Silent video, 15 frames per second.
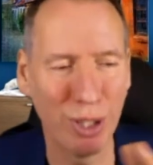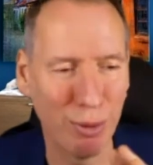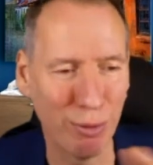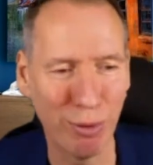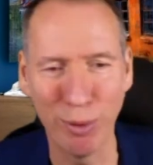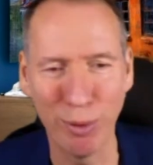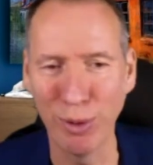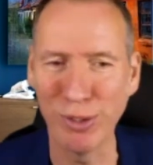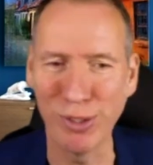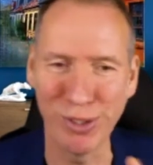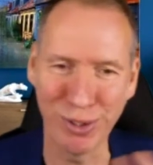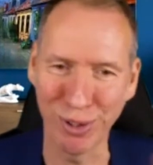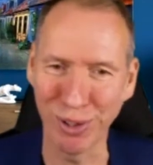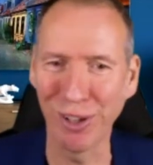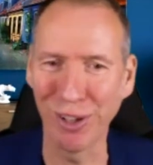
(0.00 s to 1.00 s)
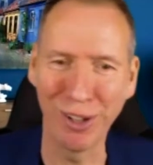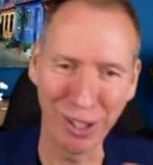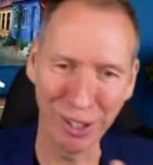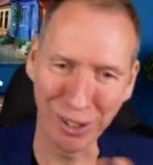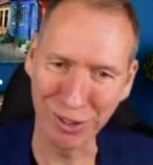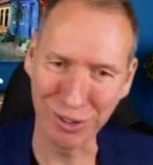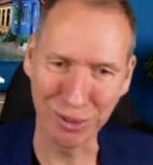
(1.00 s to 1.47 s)
influences on
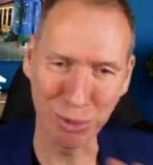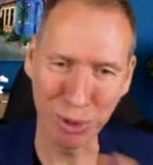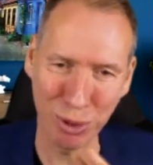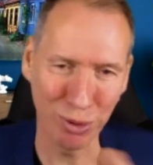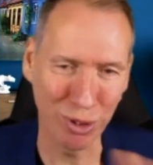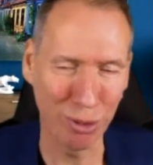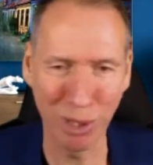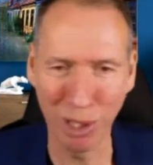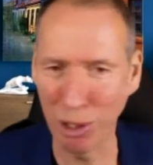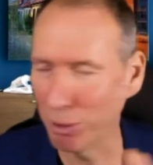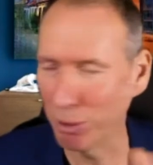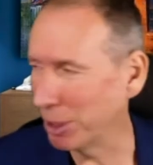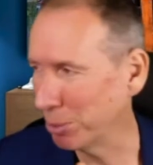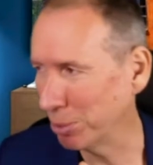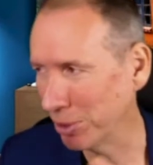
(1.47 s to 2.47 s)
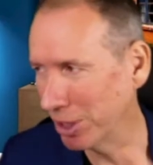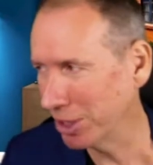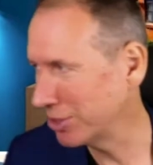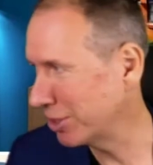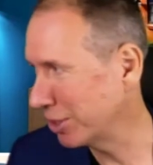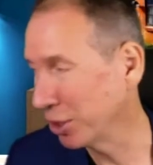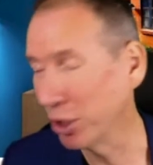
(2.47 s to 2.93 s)
learning because I'm sure there'll be a lot of people
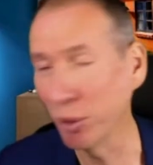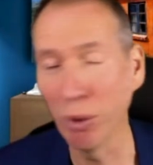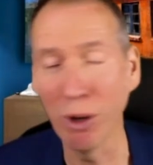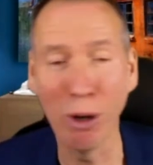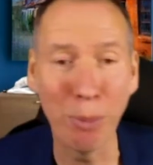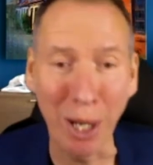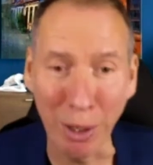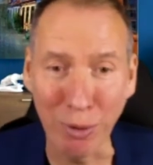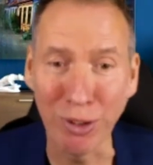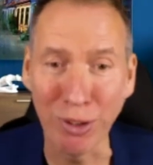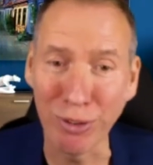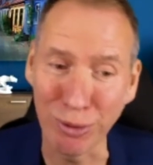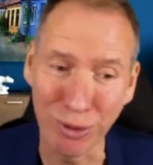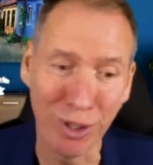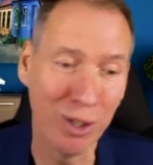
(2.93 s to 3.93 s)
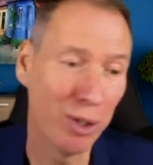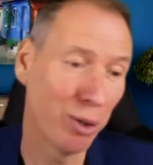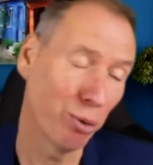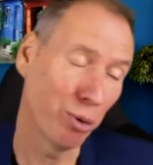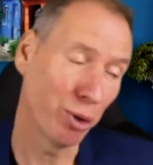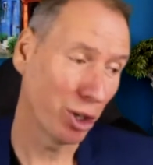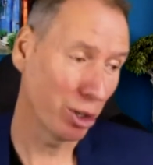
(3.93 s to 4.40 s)
listening who are parents
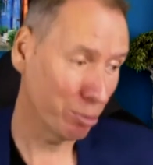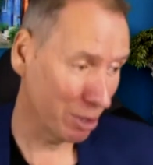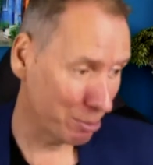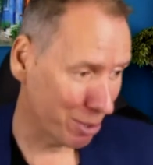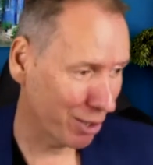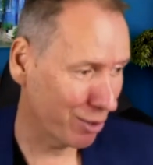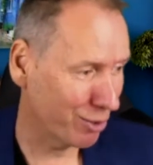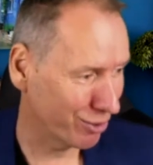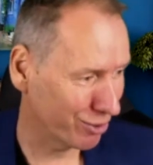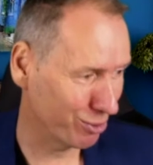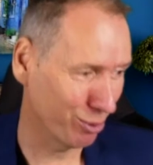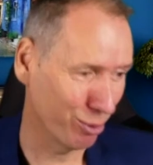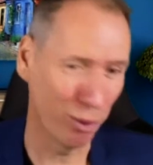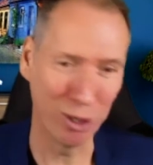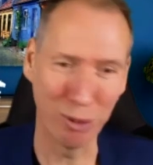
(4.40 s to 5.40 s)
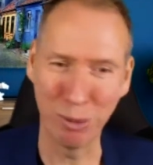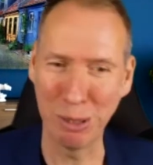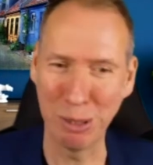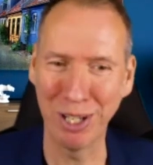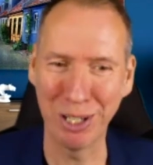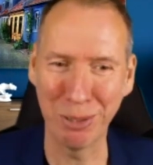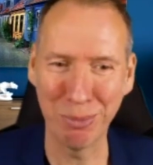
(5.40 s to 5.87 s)
or going to be parents or want to be
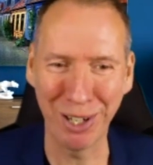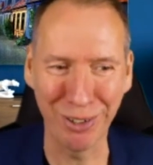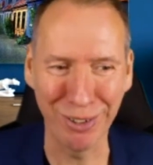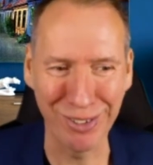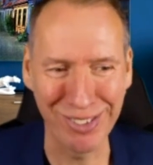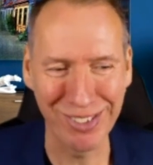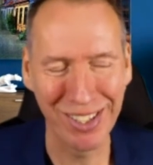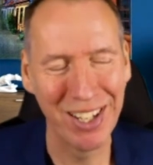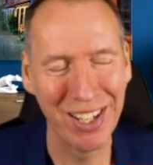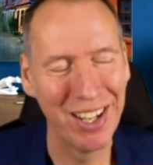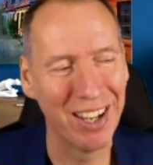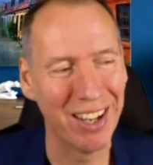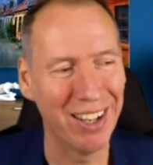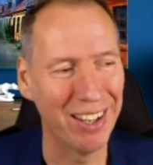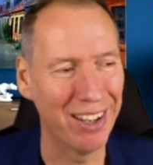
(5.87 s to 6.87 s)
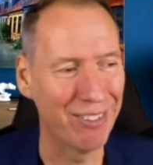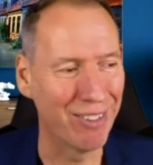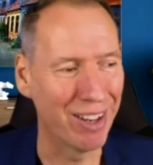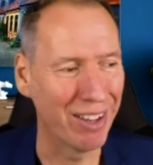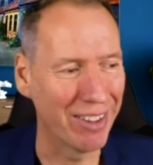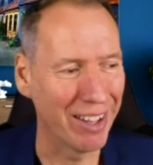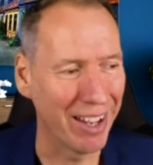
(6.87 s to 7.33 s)
better parents uh,
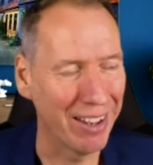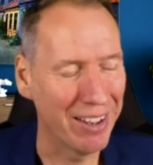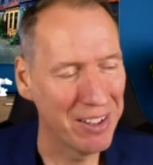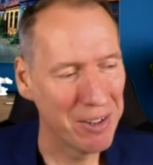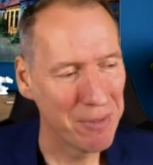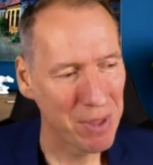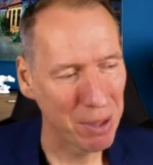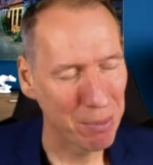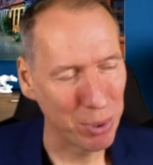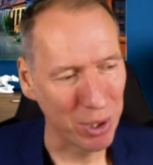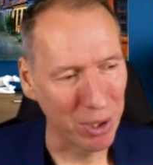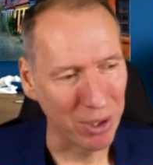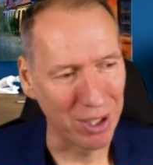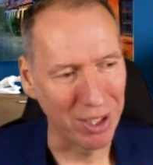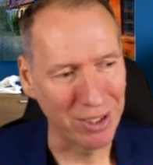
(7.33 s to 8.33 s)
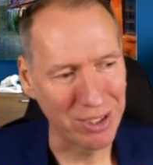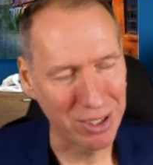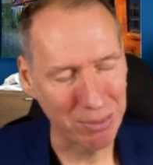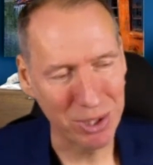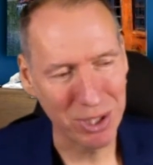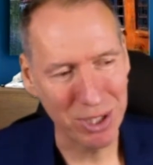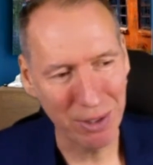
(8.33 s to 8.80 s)
around that. But there's
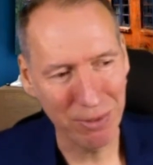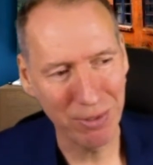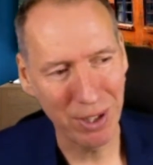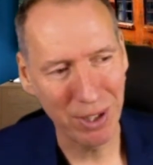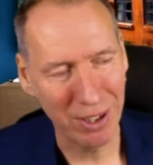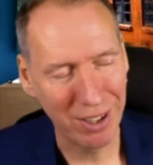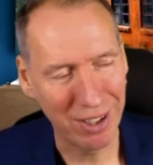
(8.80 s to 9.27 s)
some stuff that